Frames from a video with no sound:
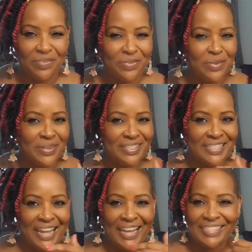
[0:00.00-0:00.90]
food and
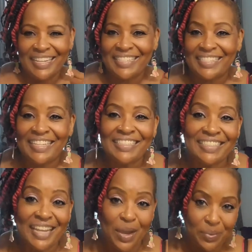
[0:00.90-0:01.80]
snacks. Let's sit and
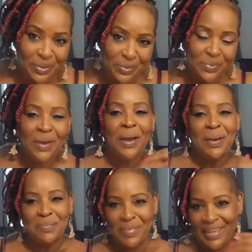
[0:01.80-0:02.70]
chat with who?
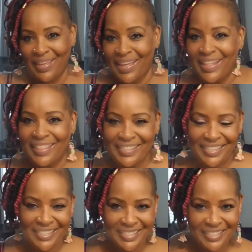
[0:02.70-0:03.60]
Me,
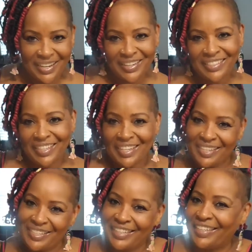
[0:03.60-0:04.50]
this hood girl to the
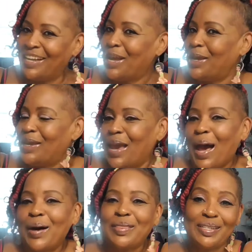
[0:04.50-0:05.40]
hood.
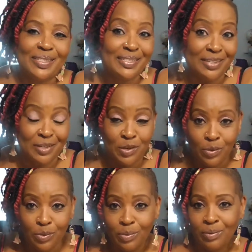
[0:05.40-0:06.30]
Y'all, this is a
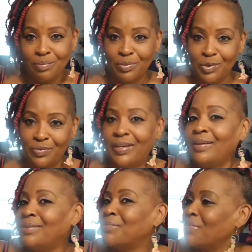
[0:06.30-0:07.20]
new
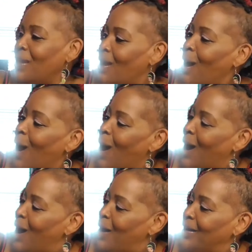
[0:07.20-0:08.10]
movie.
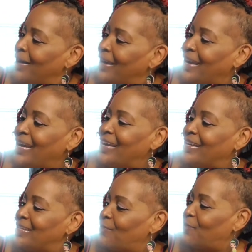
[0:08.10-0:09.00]
It
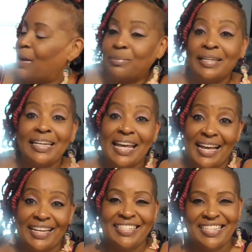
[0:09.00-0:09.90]
is from
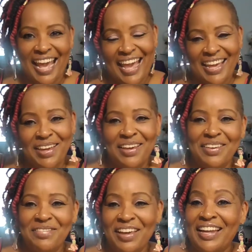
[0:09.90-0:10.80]
Nic and
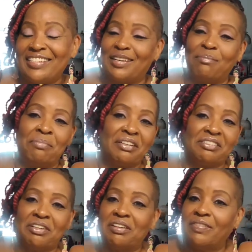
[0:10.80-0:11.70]
Dave. It is a
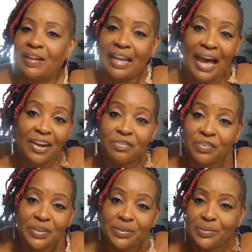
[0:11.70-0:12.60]
mixture of a lot of
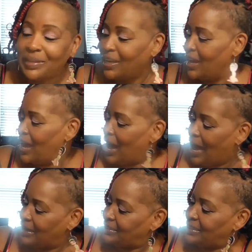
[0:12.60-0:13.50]
food.
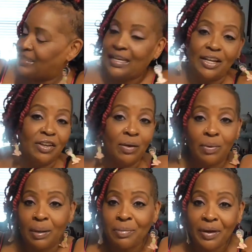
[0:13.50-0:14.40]
I just said, you know
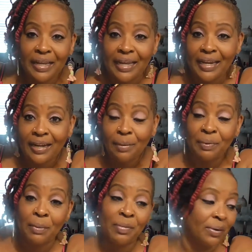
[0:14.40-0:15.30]
what? I'm going to heat it up,
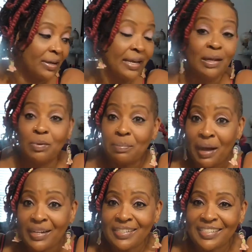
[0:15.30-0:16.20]
but I'm going to eat it with
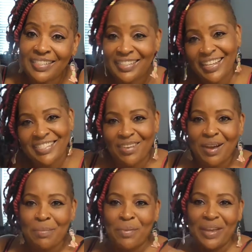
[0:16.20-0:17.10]
my hustas. So
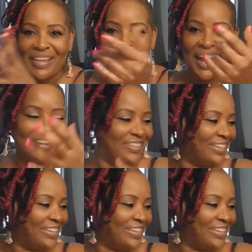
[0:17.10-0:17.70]
come on in, y'all.